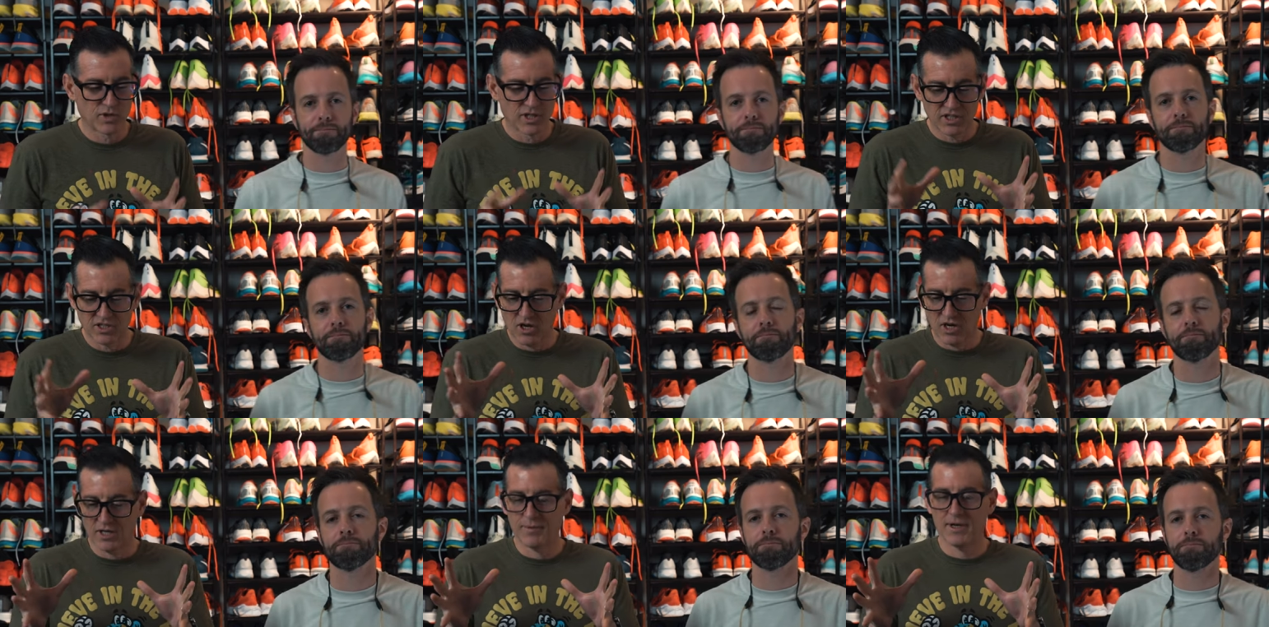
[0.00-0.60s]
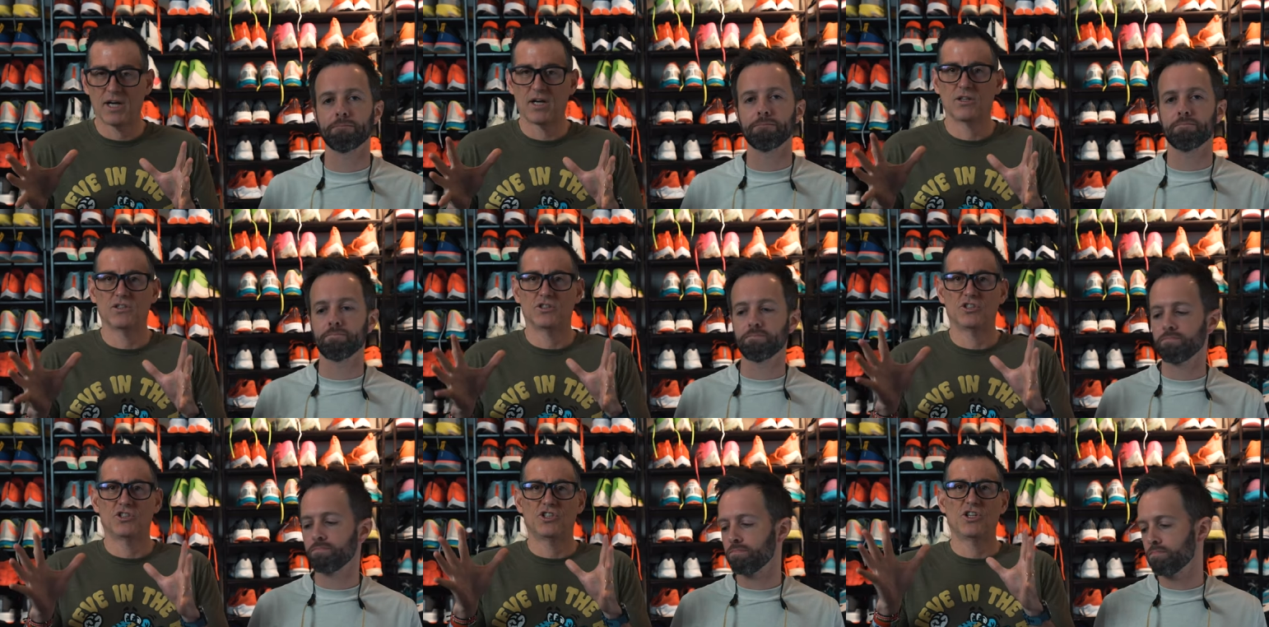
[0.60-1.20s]
Speaker 1: We could talk
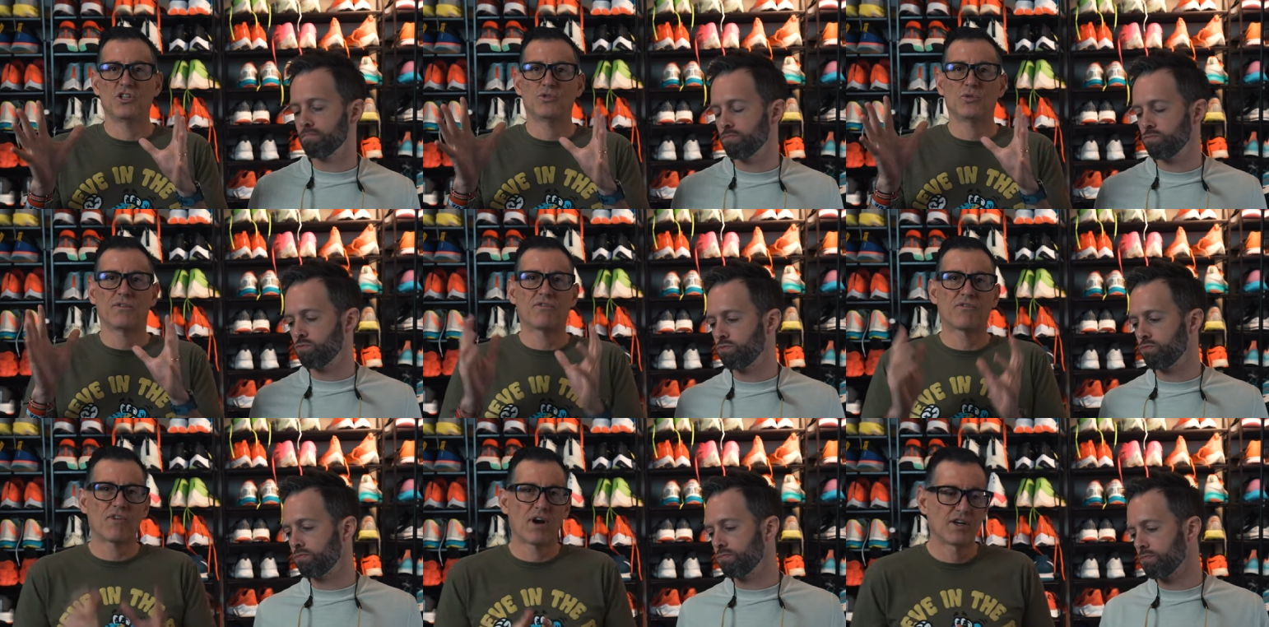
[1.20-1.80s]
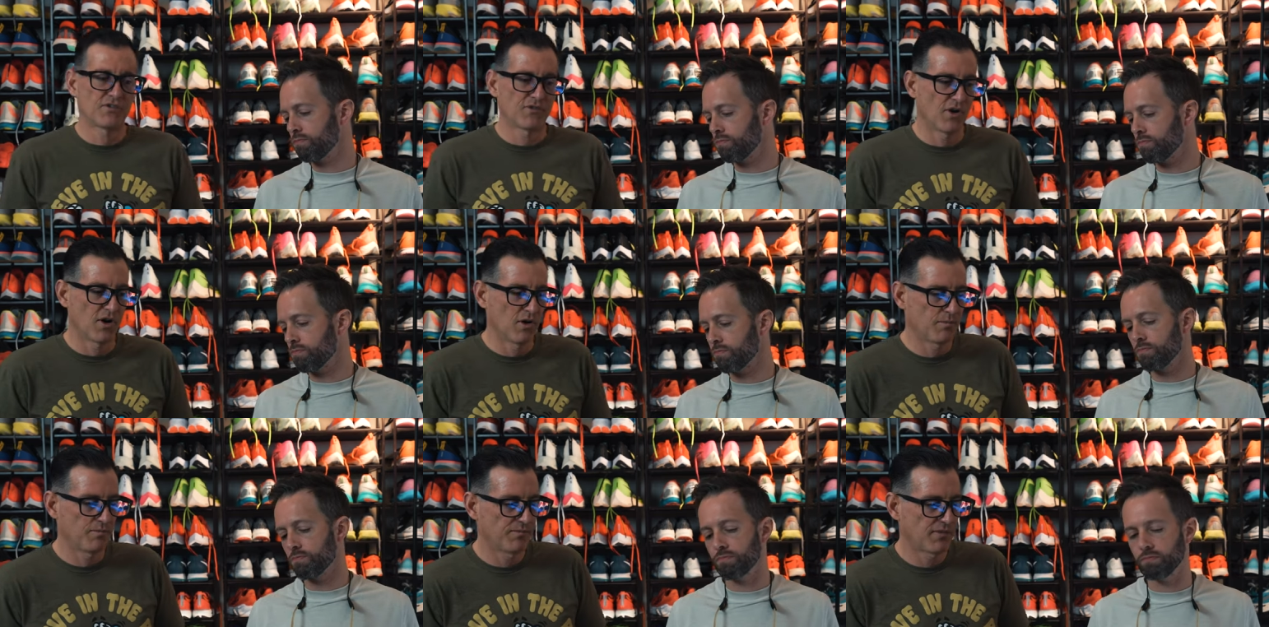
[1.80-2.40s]
about shoes with fresh
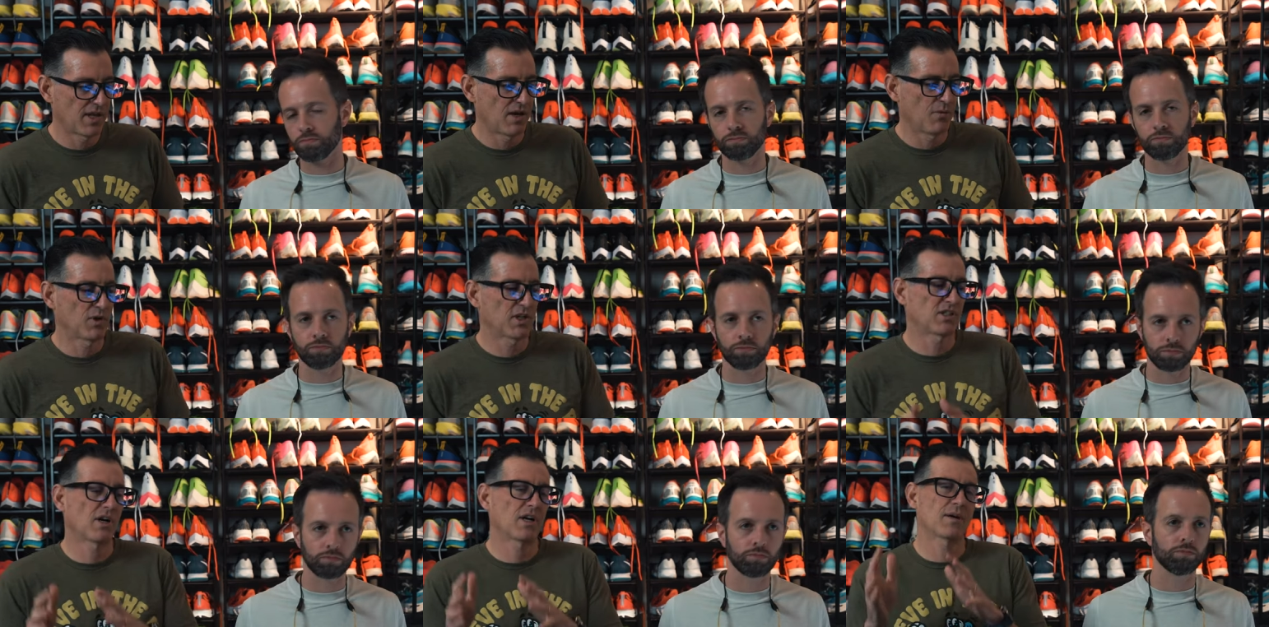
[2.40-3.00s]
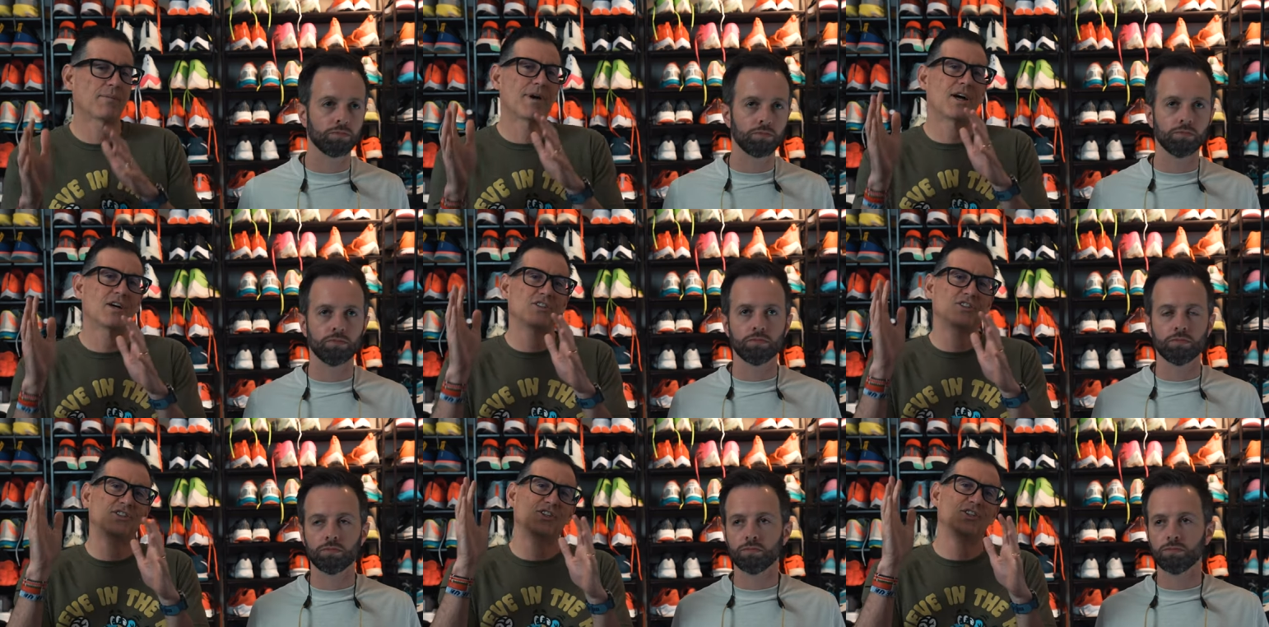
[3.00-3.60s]
foam, and we could talk
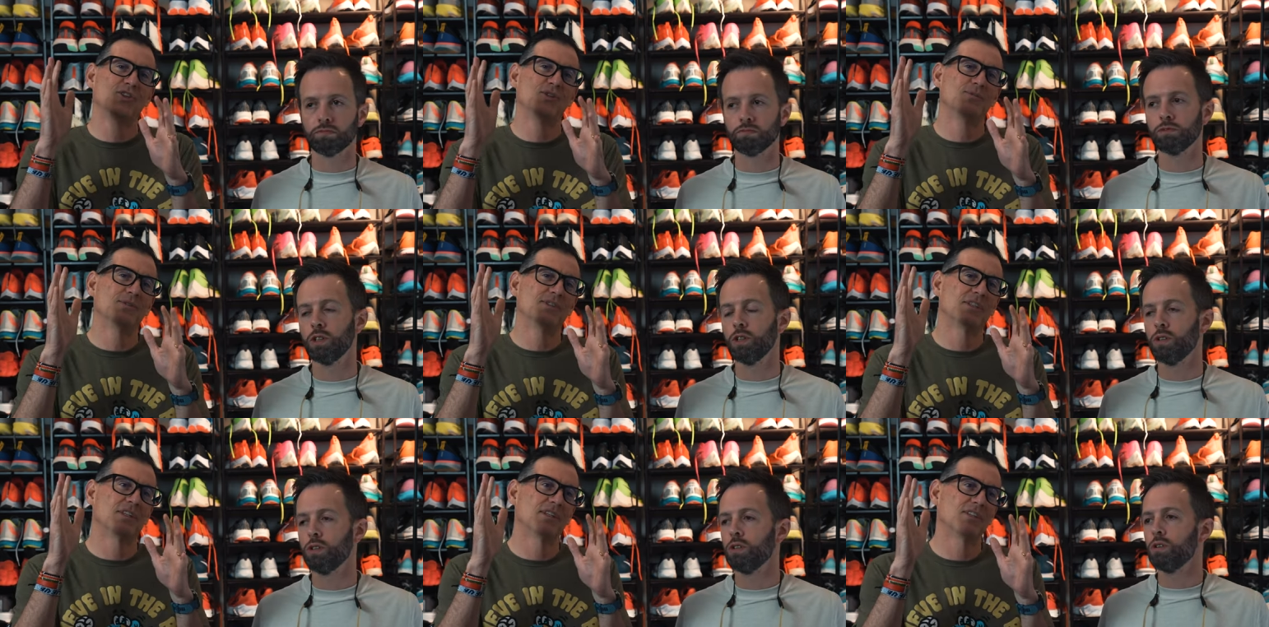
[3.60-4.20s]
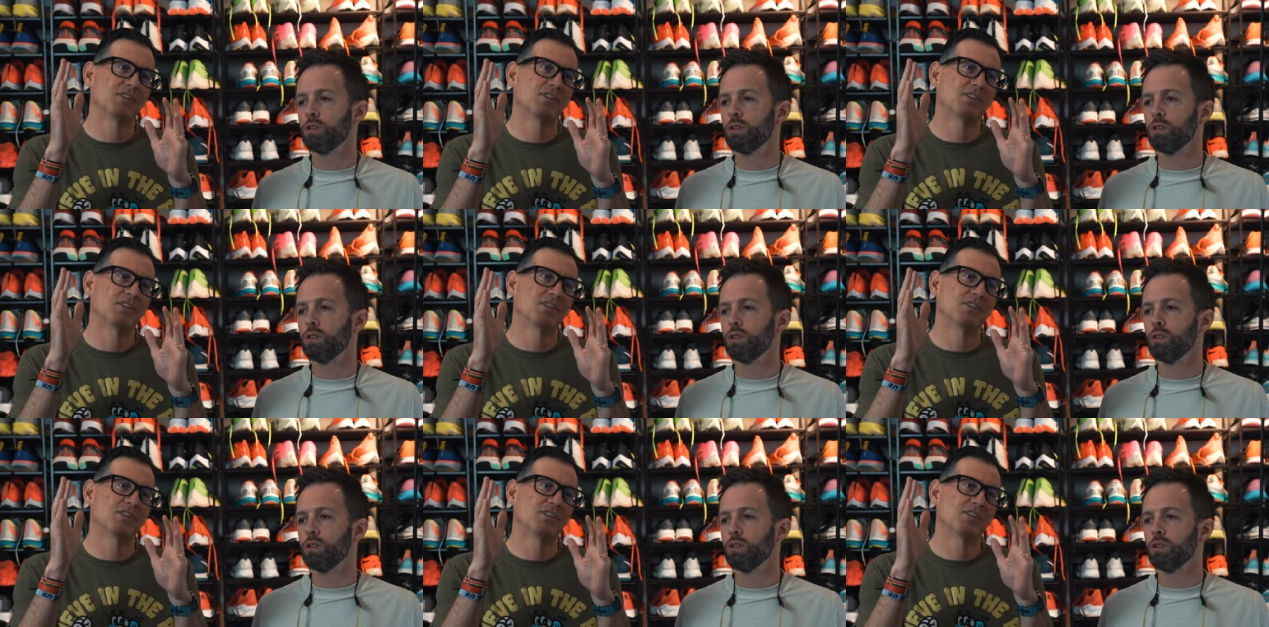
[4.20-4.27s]
about shoes